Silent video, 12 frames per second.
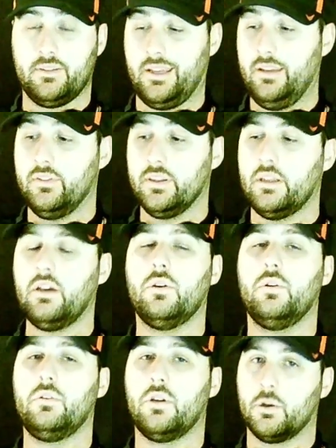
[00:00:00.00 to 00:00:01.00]
even though
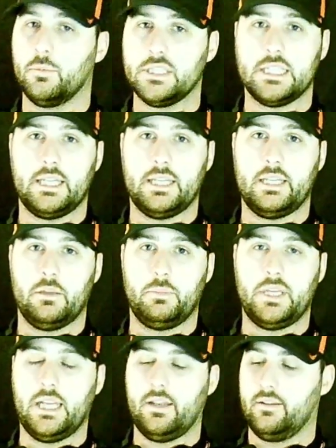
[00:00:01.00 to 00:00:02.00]
Kirby said it at the
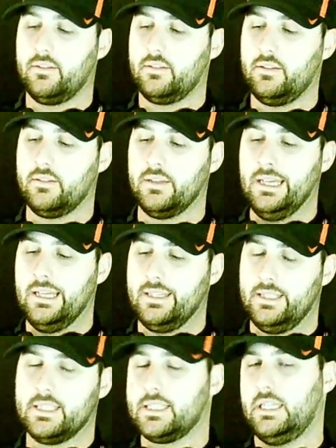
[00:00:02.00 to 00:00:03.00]
beginning of the season,
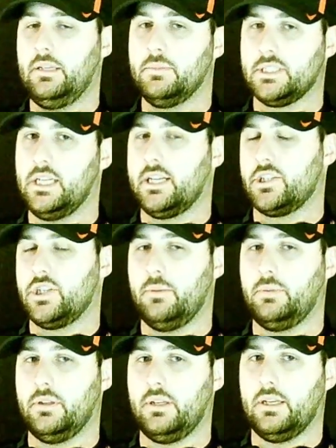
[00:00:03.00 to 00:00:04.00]
this team is not a
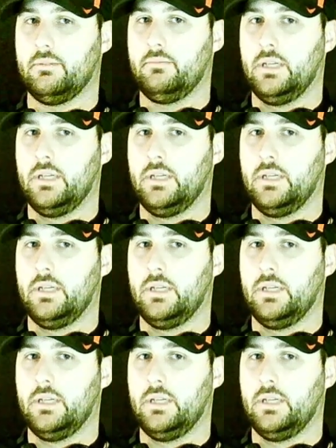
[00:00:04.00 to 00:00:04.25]
champion yet.